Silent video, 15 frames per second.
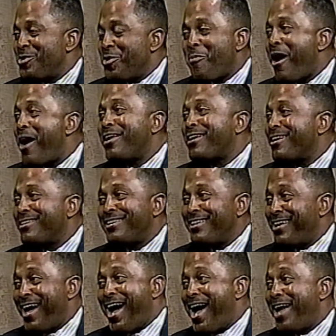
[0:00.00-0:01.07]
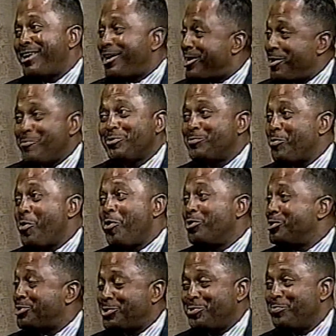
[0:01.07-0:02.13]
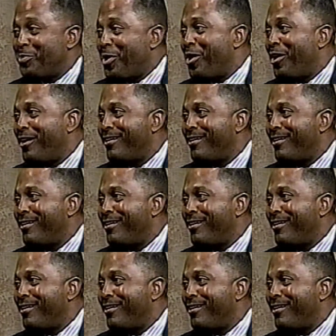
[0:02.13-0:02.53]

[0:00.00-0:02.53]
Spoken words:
Nobody can deny that he was born to shoot ball.